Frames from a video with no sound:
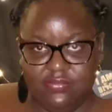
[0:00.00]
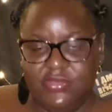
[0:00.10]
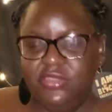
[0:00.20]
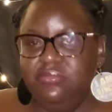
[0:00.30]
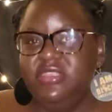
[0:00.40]

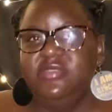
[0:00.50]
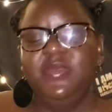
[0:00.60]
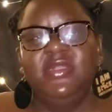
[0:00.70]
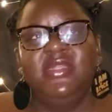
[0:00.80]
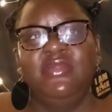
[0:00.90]
They'll be
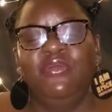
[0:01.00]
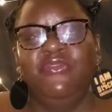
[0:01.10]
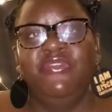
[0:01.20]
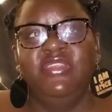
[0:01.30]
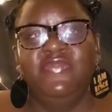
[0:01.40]
spelled out
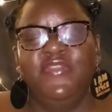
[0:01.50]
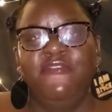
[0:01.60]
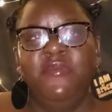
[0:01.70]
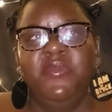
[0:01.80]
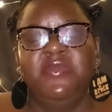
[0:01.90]
obvious for you
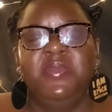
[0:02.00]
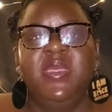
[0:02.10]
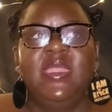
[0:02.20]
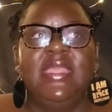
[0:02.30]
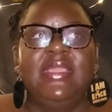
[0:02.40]
from the
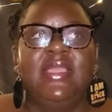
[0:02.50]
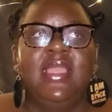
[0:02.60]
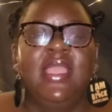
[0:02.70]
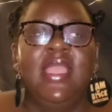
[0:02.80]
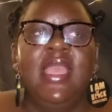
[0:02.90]
beginning,
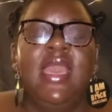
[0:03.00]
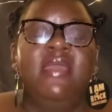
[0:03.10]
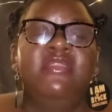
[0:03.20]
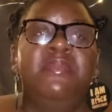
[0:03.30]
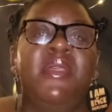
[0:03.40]

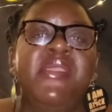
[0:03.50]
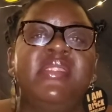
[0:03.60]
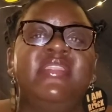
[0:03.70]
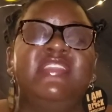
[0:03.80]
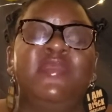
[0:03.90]
and
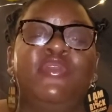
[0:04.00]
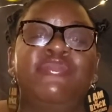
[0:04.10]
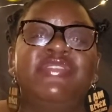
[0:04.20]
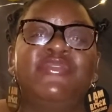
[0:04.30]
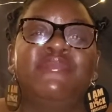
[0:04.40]
apparently it's
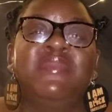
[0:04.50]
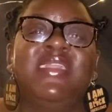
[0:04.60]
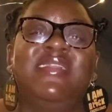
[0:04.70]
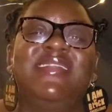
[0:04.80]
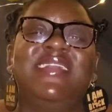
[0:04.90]
because they don't
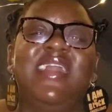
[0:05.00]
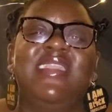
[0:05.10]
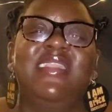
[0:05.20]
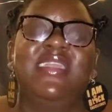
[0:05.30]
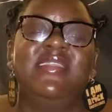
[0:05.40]
make
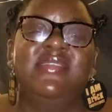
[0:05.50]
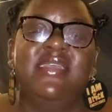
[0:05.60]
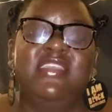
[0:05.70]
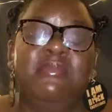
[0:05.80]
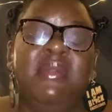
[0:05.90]
khaki any
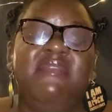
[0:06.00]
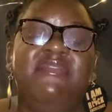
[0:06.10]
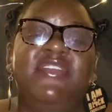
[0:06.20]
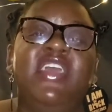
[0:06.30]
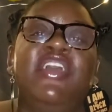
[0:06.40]
size above
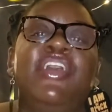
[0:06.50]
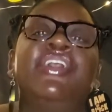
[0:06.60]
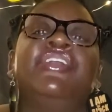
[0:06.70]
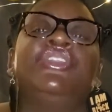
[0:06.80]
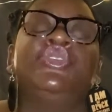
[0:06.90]

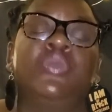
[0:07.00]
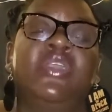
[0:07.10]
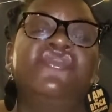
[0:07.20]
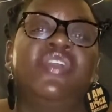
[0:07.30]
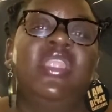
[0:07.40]
2
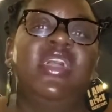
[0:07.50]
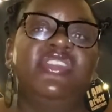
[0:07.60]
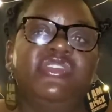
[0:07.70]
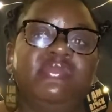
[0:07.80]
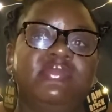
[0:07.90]
extra large.